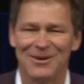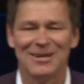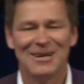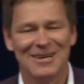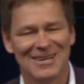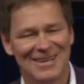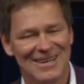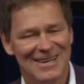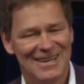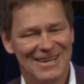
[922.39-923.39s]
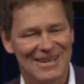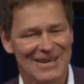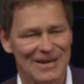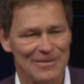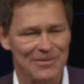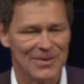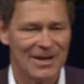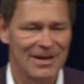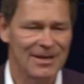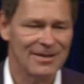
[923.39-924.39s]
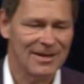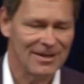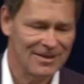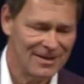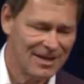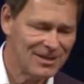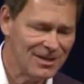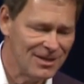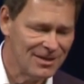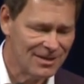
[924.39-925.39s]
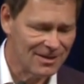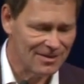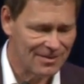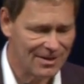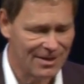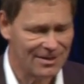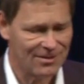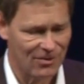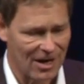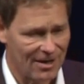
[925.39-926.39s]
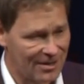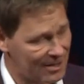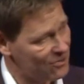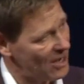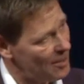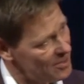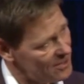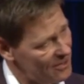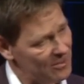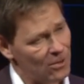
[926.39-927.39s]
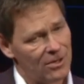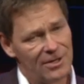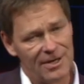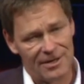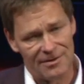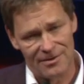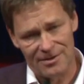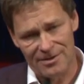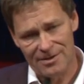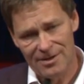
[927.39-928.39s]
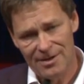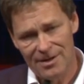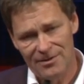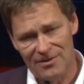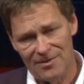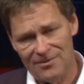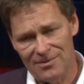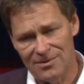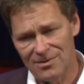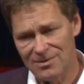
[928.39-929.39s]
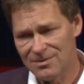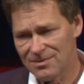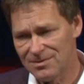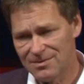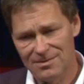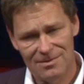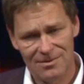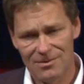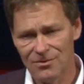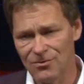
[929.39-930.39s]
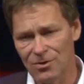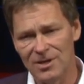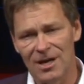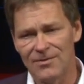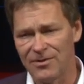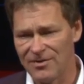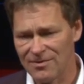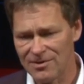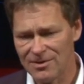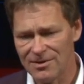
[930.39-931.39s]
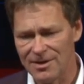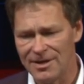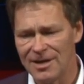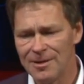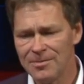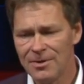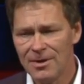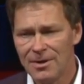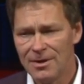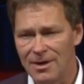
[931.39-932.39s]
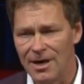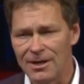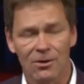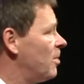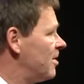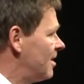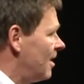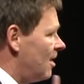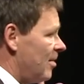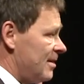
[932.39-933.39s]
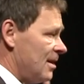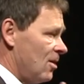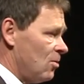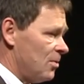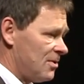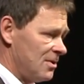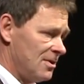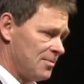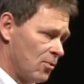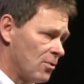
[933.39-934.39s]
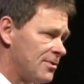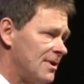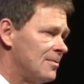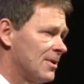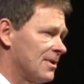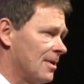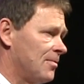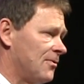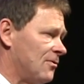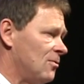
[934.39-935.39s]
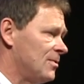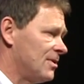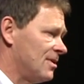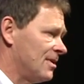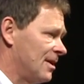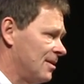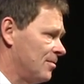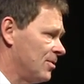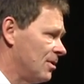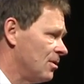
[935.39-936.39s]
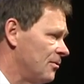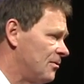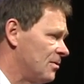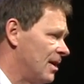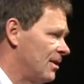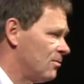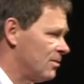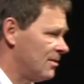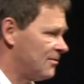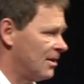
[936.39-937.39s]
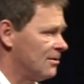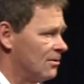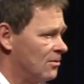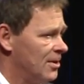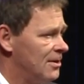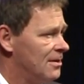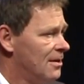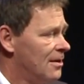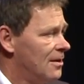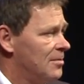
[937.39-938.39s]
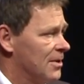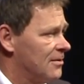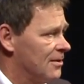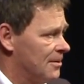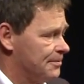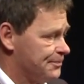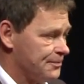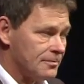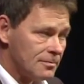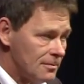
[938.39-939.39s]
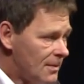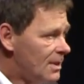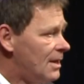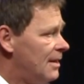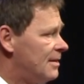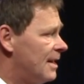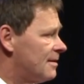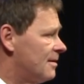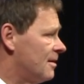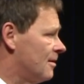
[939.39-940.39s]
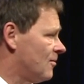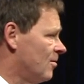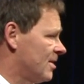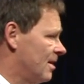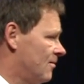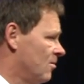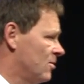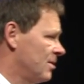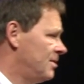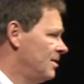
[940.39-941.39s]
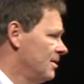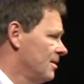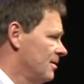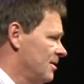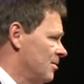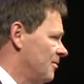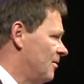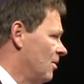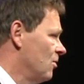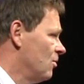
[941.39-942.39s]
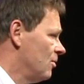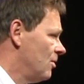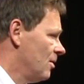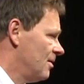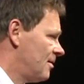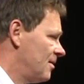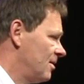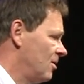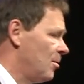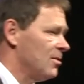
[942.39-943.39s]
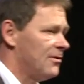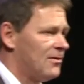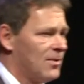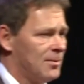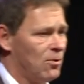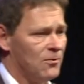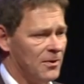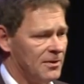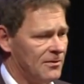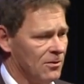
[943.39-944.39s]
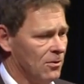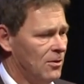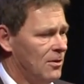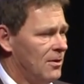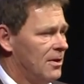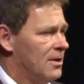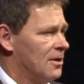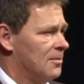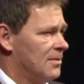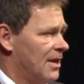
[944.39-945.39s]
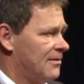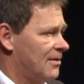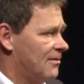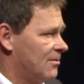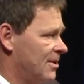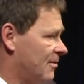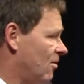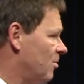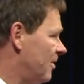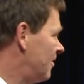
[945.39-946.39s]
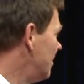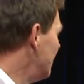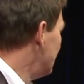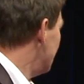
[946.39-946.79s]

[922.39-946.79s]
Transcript: Friday? Um, it, uh, it actually, uh, it, it, got grappled this morning at uh, 7, shortly after 7 a.m. I know where they are right now with the brewing, but I presume that they're getting pretty close to that or they've done it already. But um, that uh, from what I from what I hear, there was no, no nothing anomalous. It ran perfect, so um, as as great as always.